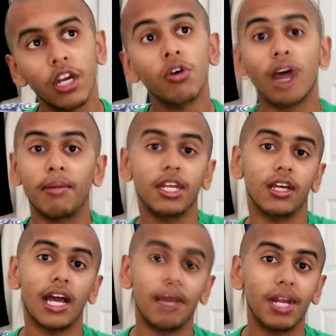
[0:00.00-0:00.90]
I'm
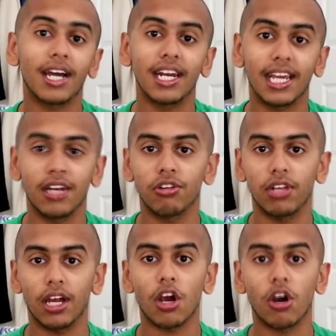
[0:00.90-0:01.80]
not gonna get into
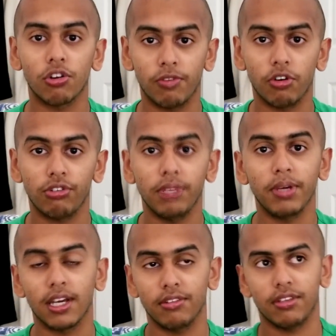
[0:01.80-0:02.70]
that controversy,
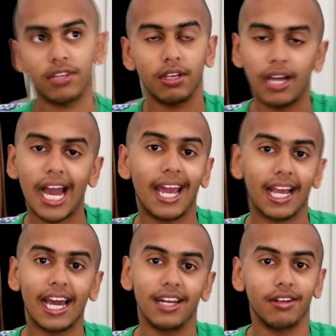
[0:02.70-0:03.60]
because it's, I
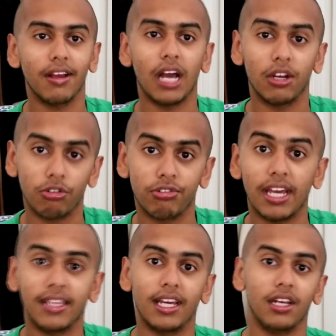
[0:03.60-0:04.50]
kind of
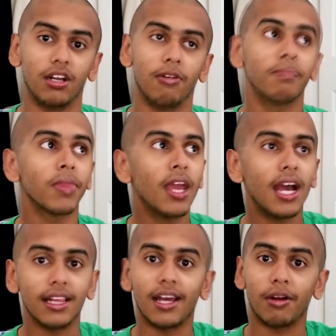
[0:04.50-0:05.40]
understand that a
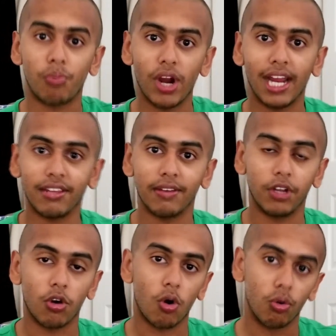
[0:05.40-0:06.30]
lot of brands have
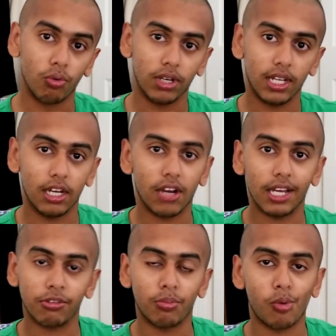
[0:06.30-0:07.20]
their own
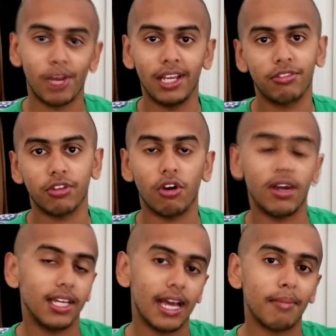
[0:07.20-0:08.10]
customer base, so
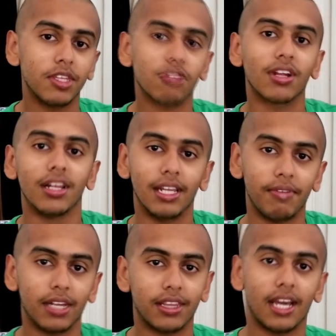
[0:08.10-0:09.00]
I'm just gonna leave it
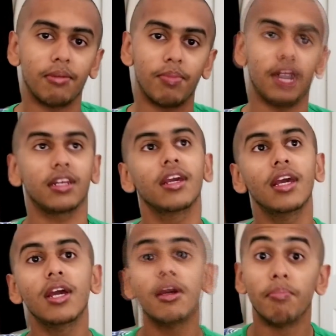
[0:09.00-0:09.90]
at that. But
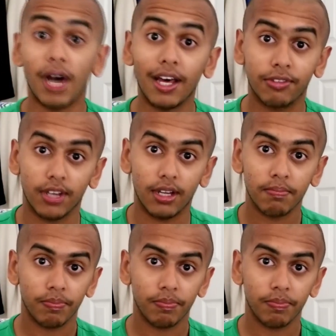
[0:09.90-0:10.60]
Mazda,